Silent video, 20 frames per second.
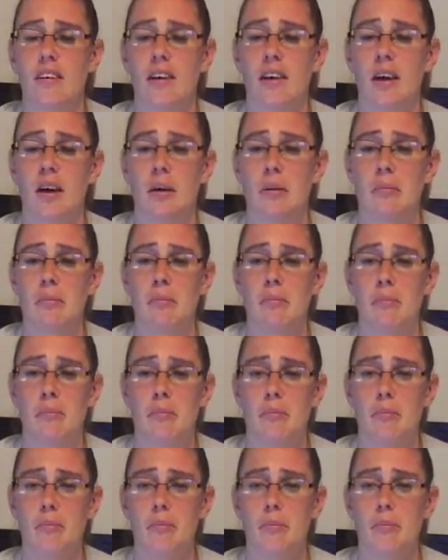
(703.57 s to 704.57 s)
um,
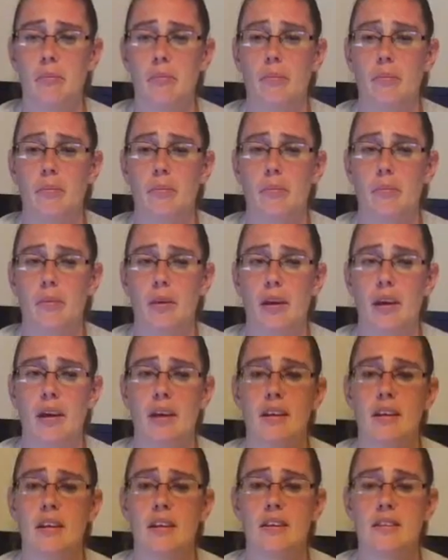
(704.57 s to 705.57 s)
it
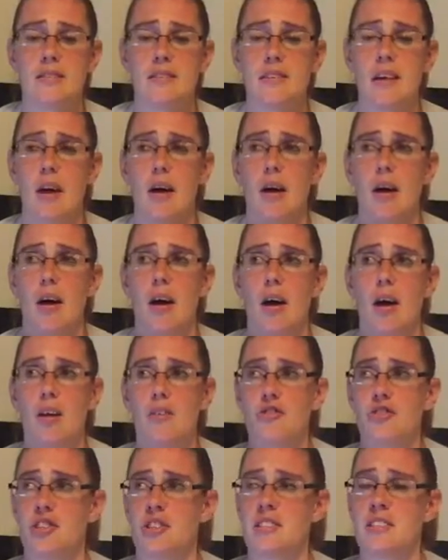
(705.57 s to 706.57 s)
is
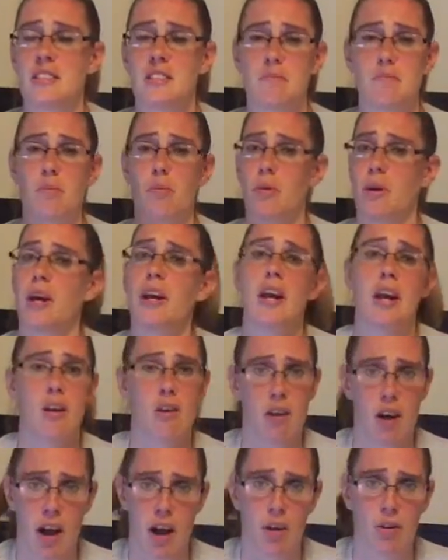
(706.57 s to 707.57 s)
just this breeding
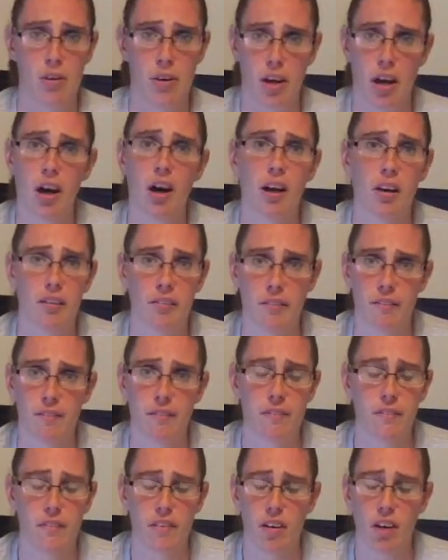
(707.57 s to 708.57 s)
ground of
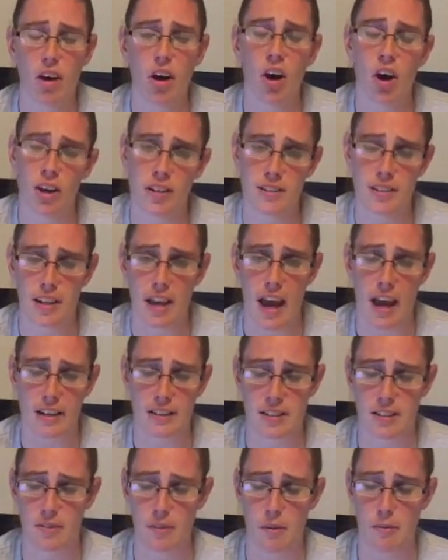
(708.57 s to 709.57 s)
haunted
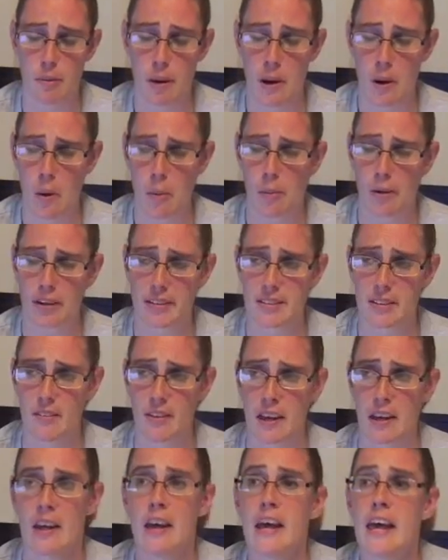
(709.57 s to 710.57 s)
active of paranormal
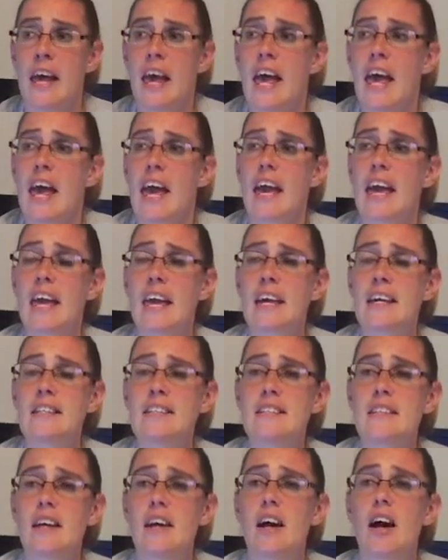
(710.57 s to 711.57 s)
activity.
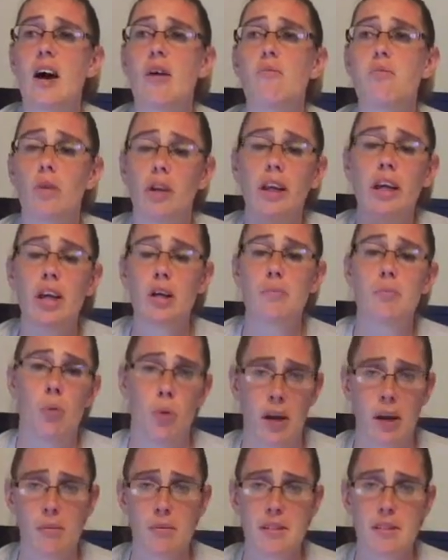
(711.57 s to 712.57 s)
And a really good
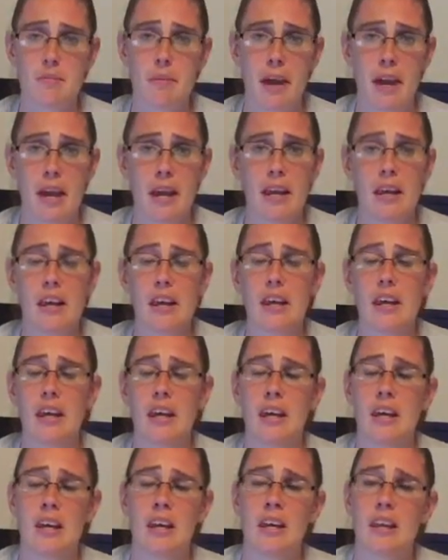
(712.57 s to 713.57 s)
point was made
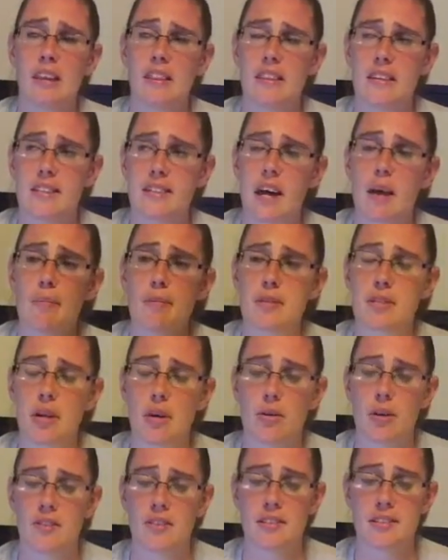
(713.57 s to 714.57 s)
in this
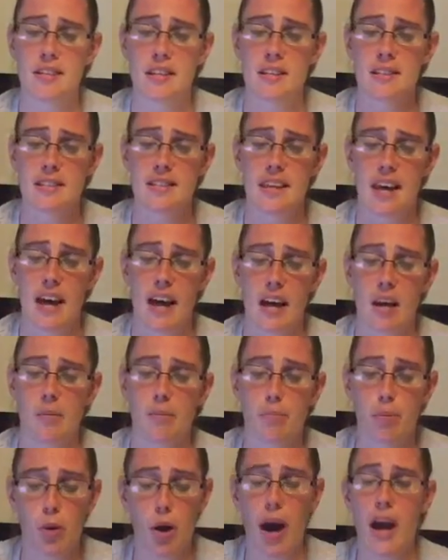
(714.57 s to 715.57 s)
episode in the sense that
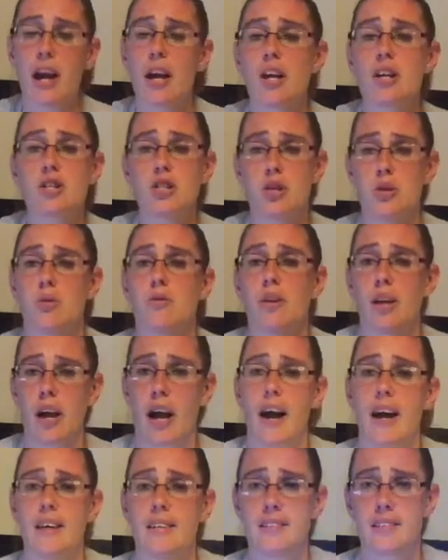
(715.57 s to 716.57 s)
prior to the
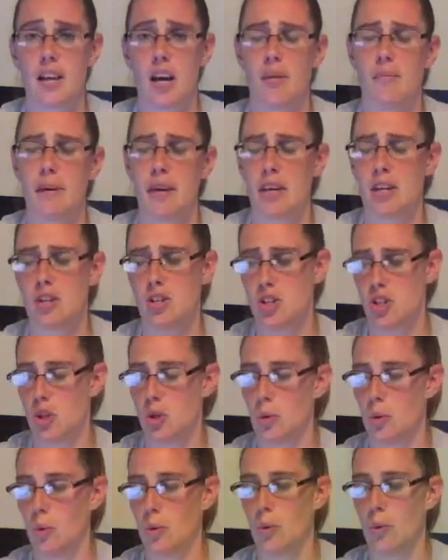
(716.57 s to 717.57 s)
guys coming
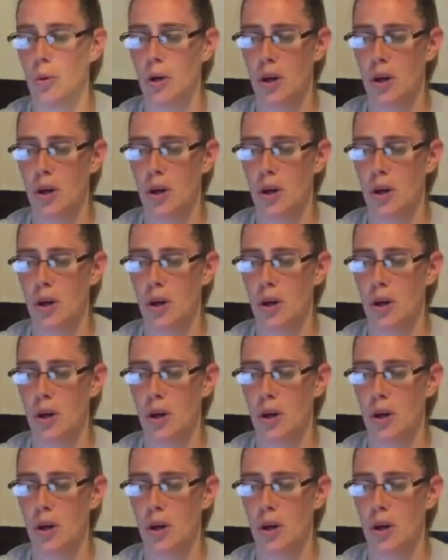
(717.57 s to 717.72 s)
to